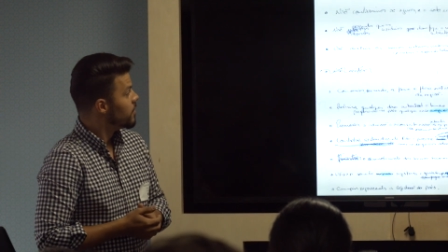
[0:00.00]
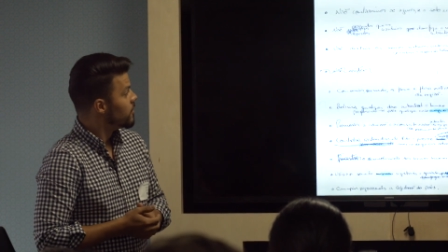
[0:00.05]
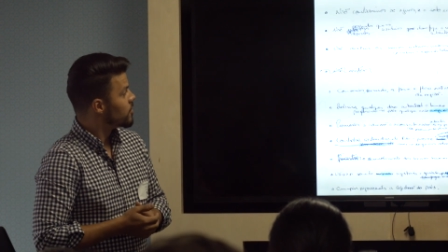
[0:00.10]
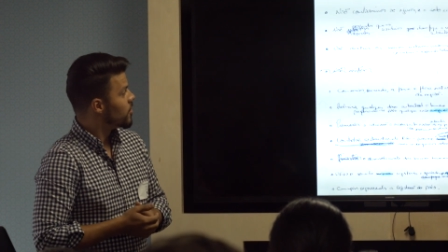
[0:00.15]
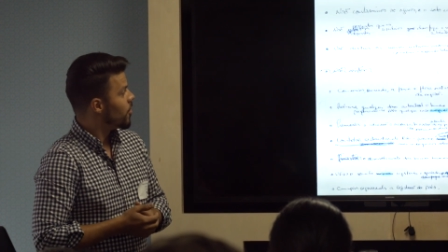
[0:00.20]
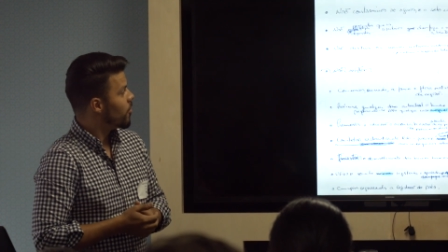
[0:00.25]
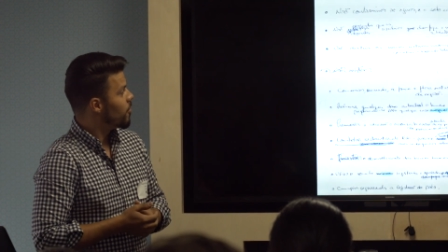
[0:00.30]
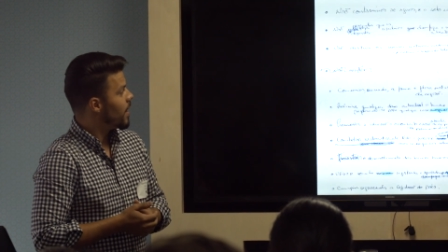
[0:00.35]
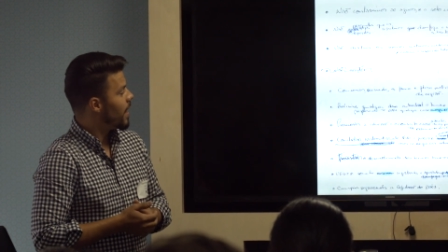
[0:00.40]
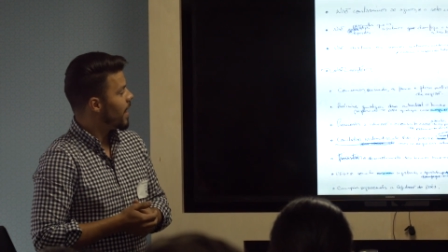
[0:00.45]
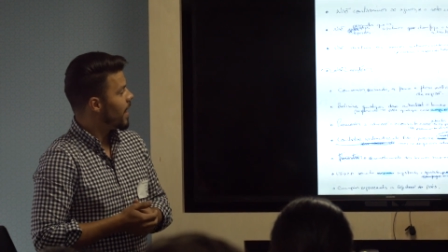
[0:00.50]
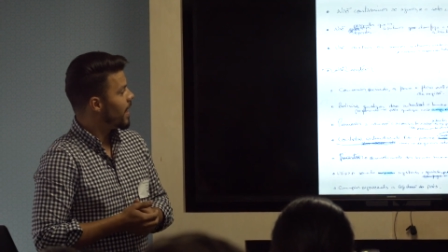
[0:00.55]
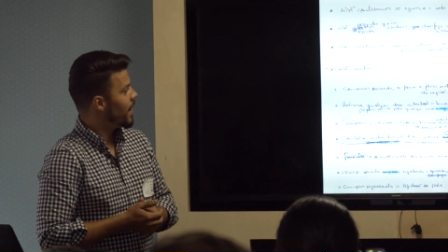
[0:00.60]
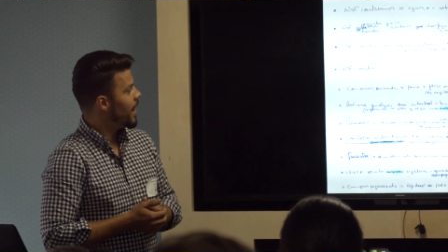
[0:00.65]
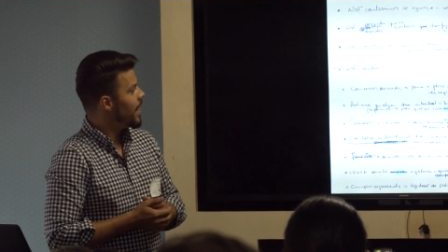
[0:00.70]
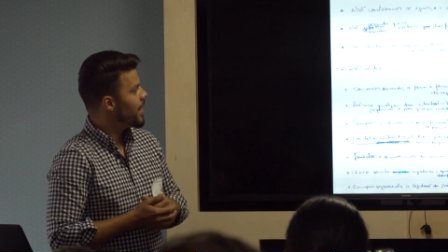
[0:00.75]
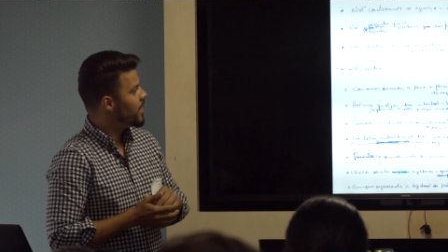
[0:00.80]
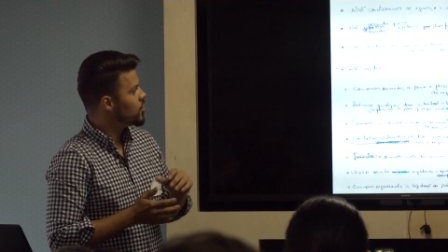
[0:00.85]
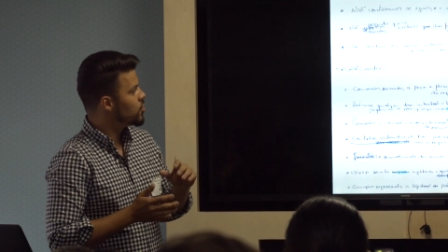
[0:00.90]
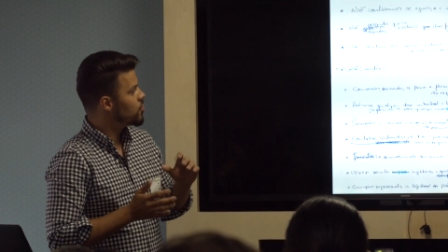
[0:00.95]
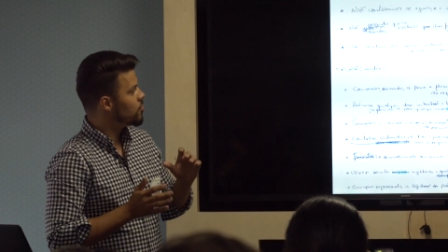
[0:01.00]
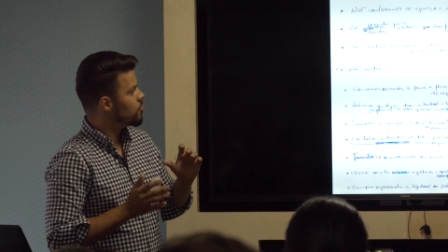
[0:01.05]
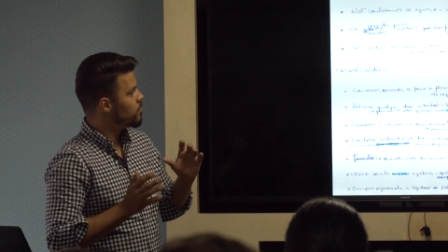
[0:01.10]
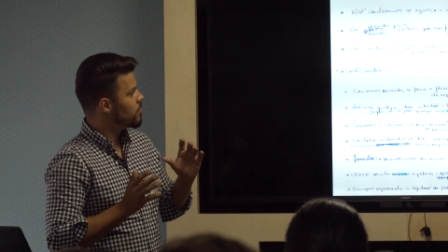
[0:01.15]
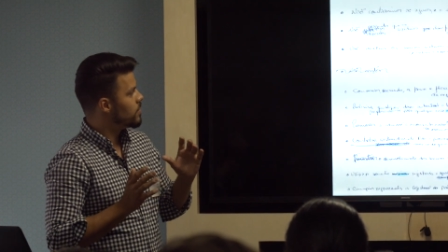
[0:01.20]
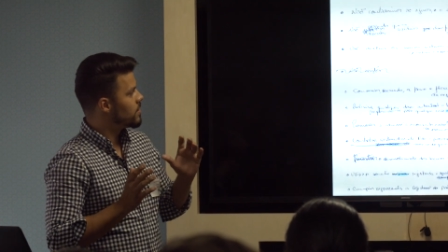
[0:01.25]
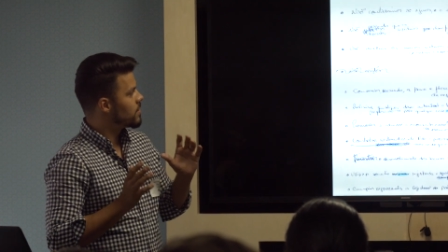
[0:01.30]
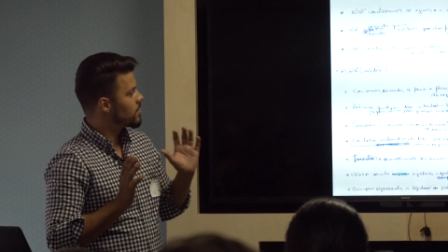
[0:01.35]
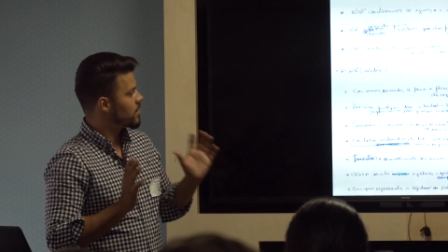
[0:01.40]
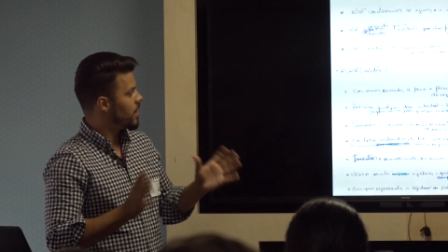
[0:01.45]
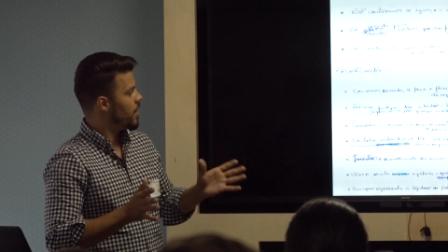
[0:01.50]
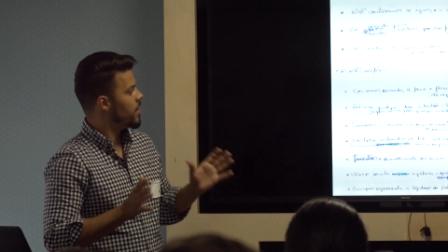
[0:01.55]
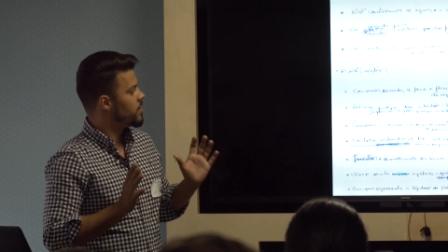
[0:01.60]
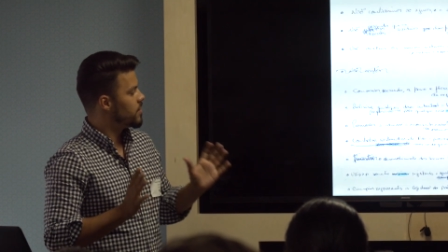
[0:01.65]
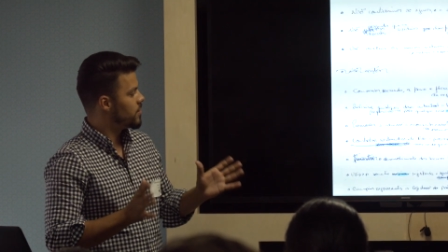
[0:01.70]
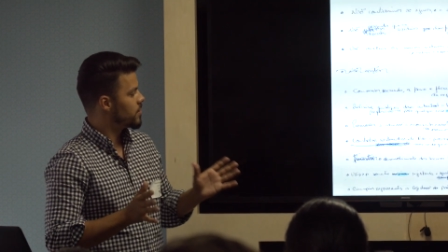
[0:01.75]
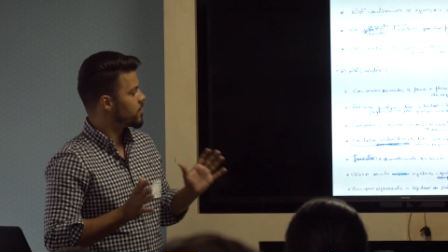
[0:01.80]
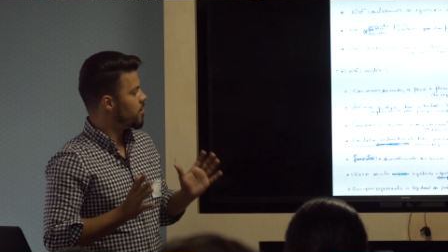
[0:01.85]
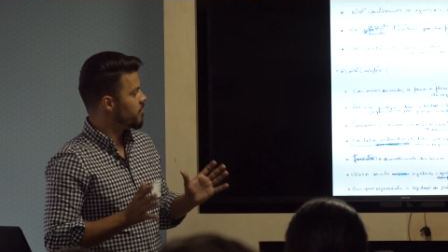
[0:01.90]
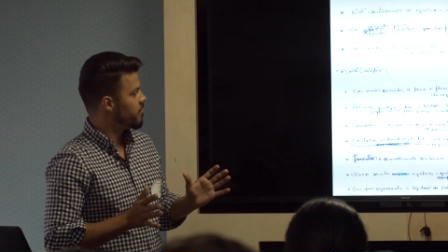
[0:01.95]
So I like to start
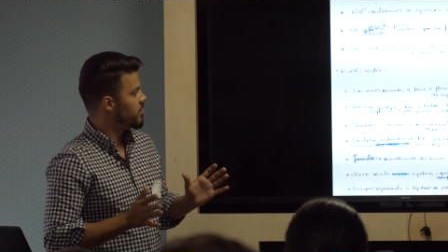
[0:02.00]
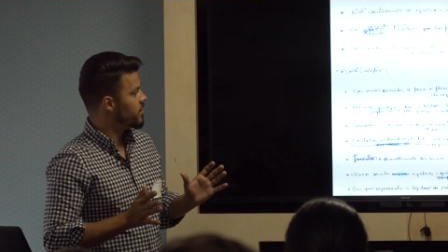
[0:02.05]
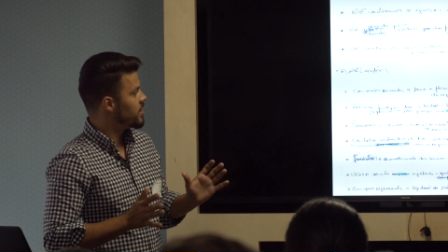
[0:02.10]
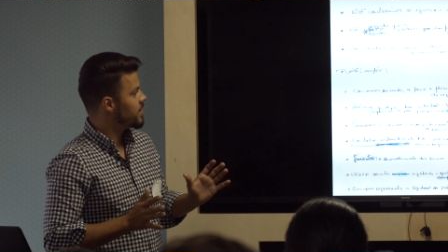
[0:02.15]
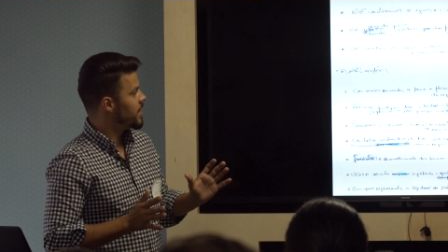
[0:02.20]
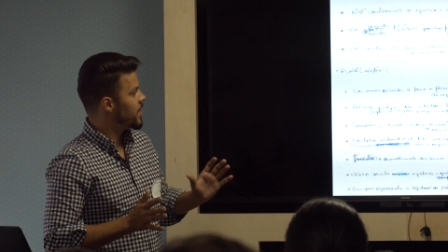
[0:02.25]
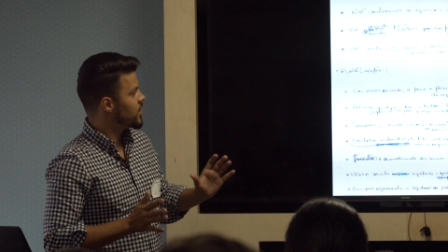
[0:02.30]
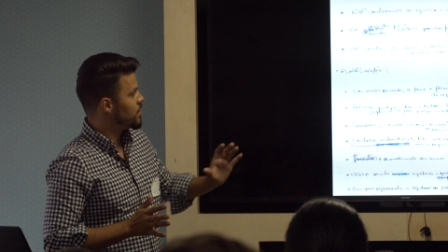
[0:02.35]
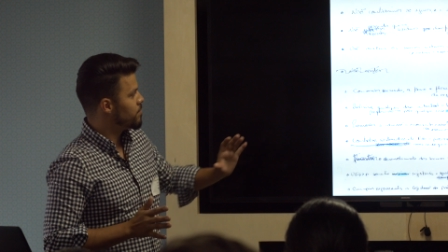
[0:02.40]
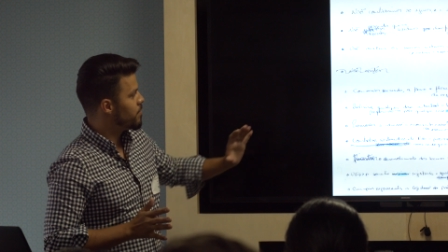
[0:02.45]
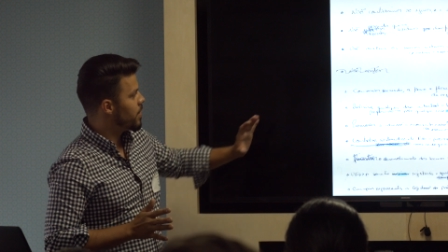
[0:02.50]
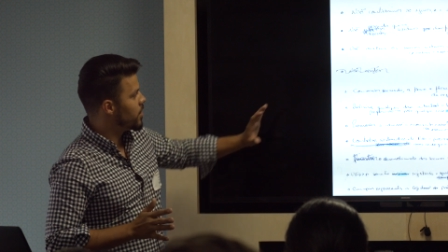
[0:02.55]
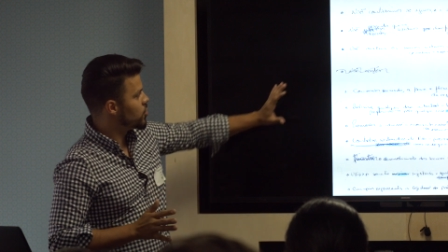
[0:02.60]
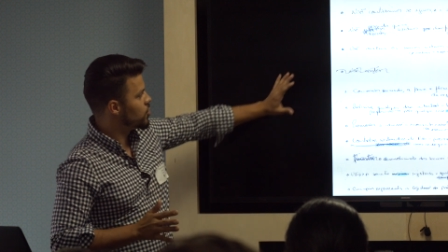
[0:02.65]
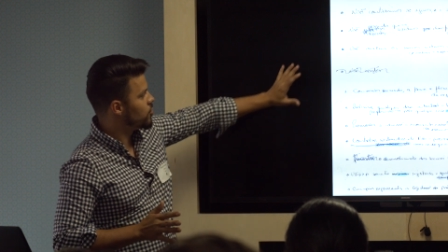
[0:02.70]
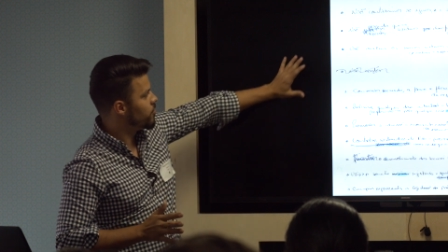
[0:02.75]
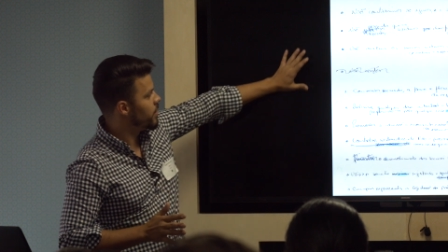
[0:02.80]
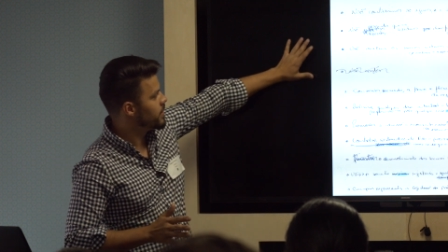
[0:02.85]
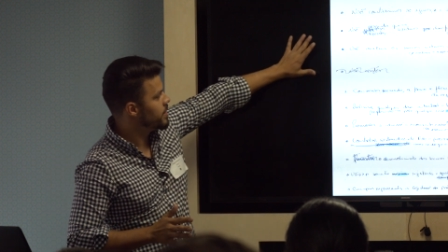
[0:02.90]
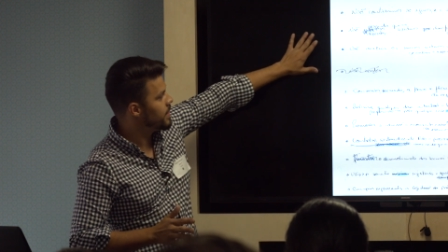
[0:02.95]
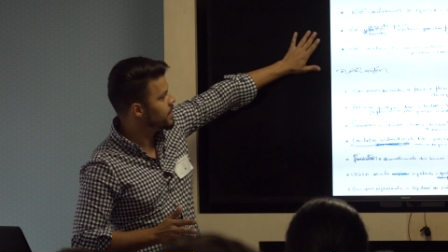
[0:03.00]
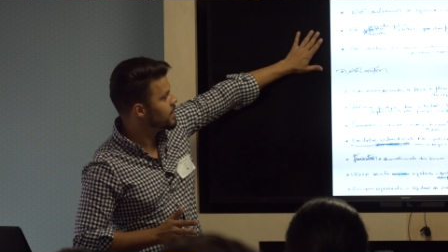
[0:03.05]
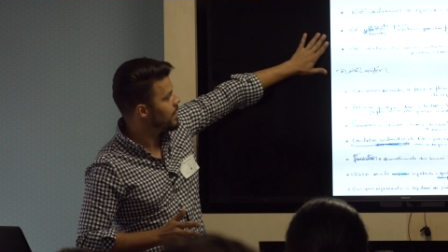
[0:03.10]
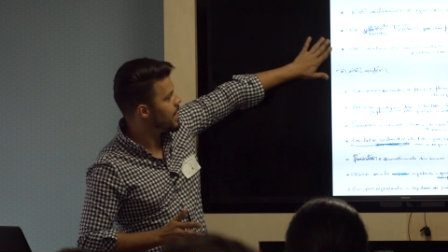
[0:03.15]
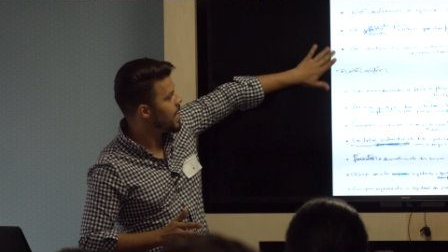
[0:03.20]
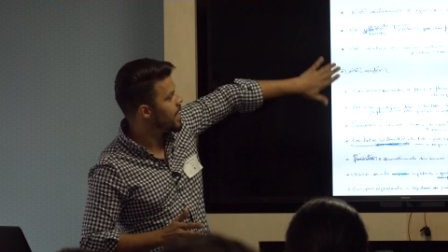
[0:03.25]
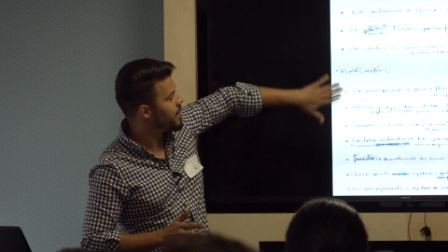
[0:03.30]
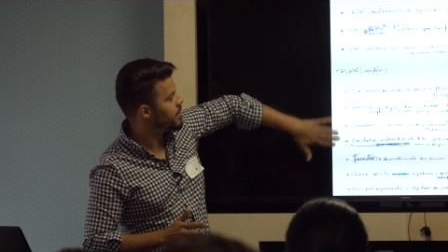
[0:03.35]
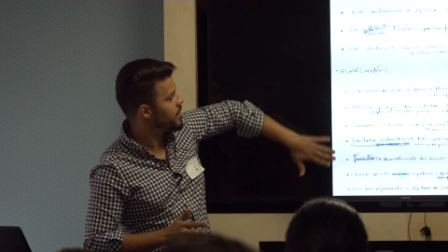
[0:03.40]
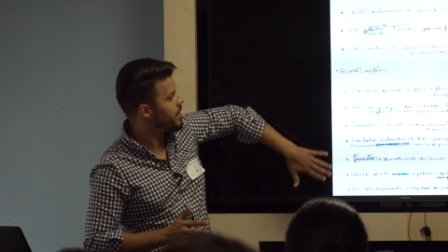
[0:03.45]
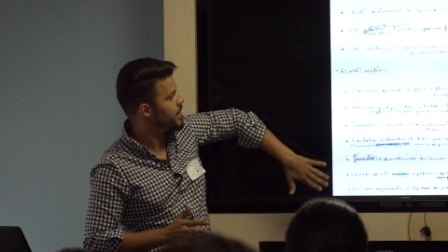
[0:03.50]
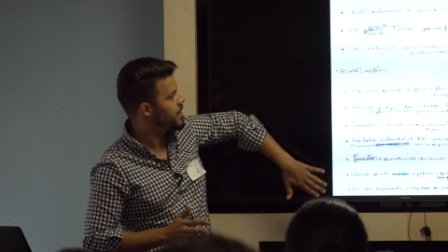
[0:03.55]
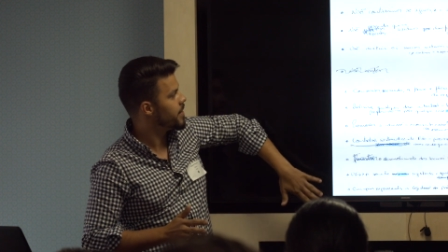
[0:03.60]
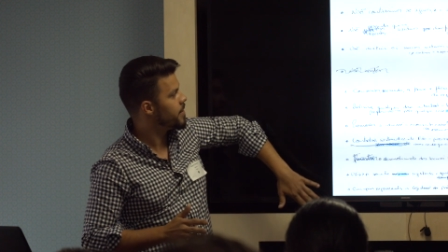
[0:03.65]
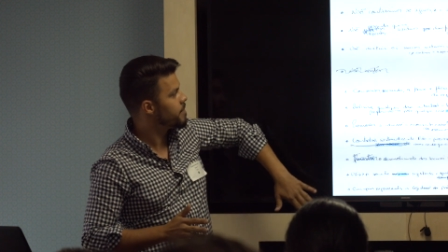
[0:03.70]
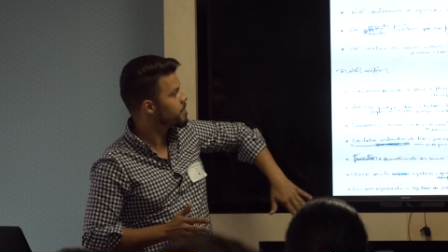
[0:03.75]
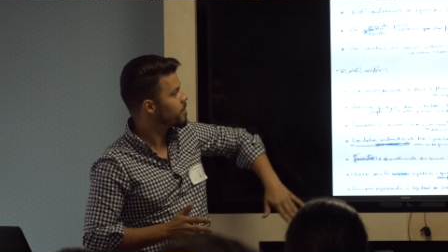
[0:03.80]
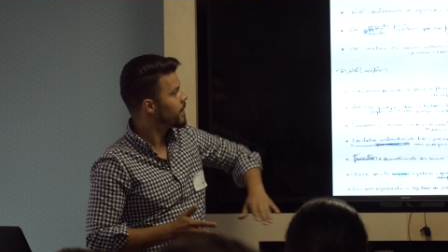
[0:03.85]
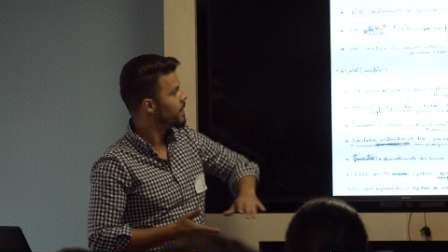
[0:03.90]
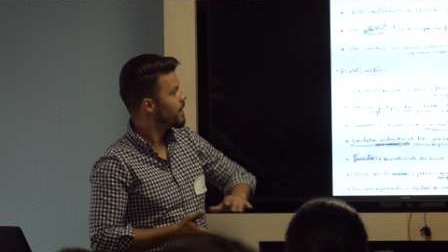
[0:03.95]
this conversation by showing this ladder here.